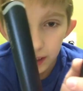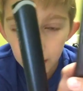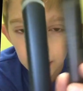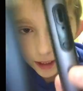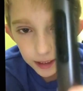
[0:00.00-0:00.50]

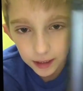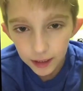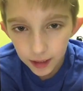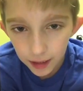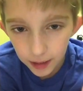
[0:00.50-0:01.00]
And
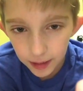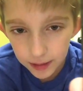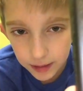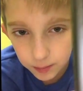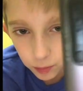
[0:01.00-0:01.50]

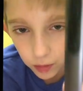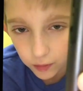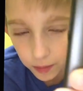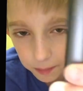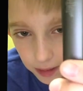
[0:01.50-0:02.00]
this is more
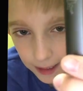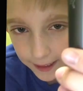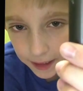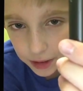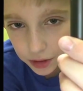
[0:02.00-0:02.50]
of a
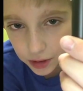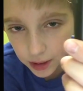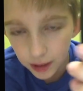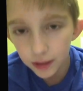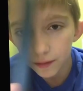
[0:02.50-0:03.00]
blackish
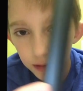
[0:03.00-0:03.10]
kind of,